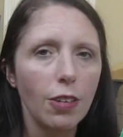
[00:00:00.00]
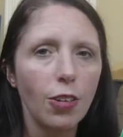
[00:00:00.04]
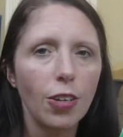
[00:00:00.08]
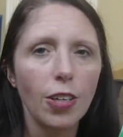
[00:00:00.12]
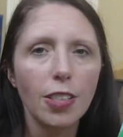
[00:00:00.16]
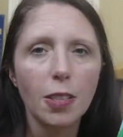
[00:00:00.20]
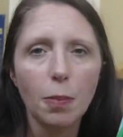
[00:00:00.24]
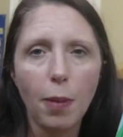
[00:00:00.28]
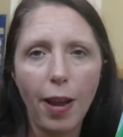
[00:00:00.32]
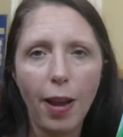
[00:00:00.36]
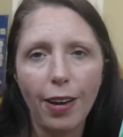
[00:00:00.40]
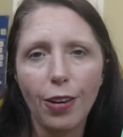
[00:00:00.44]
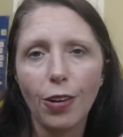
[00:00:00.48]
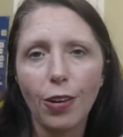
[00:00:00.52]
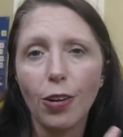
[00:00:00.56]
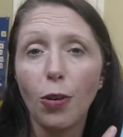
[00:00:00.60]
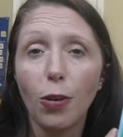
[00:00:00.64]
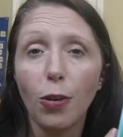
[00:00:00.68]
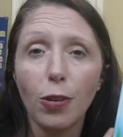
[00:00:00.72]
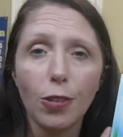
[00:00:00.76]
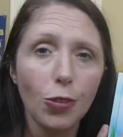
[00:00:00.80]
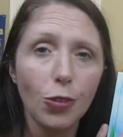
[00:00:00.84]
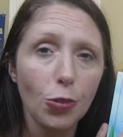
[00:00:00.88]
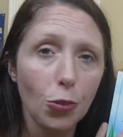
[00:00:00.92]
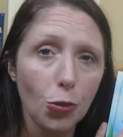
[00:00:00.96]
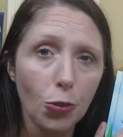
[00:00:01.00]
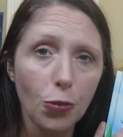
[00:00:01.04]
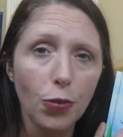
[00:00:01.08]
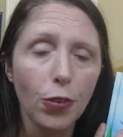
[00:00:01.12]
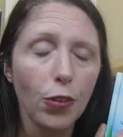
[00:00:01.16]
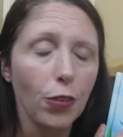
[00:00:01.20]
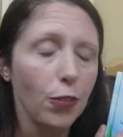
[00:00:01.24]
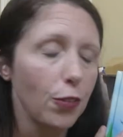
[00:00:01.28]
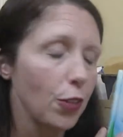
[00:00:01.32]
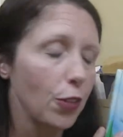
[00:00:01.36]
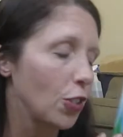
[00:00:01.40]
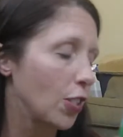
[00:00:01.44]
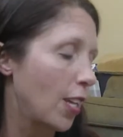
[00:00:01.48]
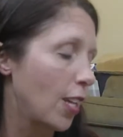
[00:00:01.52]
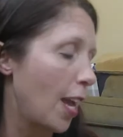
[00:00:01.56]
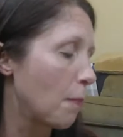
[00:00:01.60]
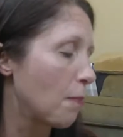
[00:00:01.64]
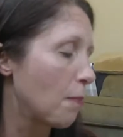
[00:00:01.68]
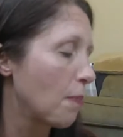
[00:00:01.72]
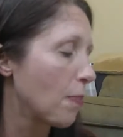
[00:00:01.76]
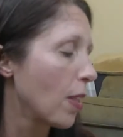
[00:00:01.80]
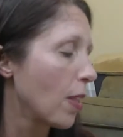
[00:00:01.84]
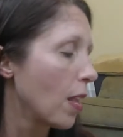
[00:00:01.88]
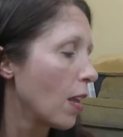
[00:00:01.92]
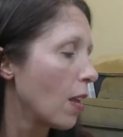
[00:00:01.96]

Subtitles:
or a spider going to school for the first time.